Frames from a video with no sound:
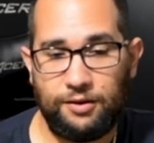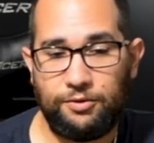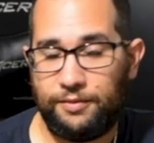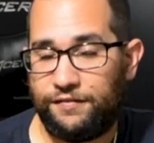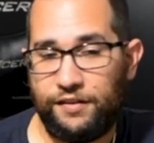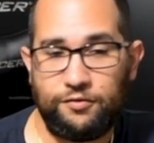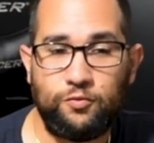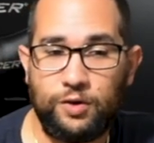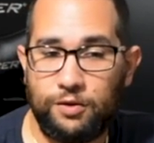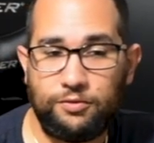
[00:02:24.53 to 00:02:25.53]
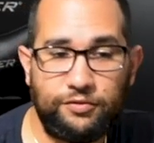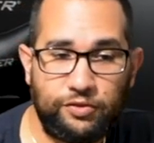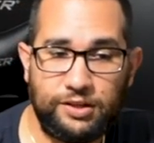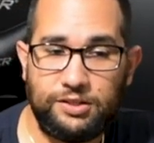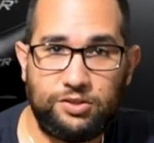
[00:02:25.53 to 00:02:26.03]
uh, one of my favorite
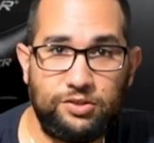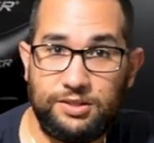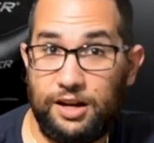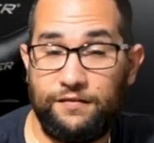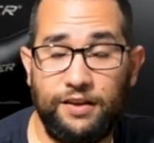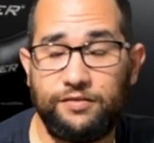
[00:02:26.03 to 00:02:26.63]
werewolf transitions that I've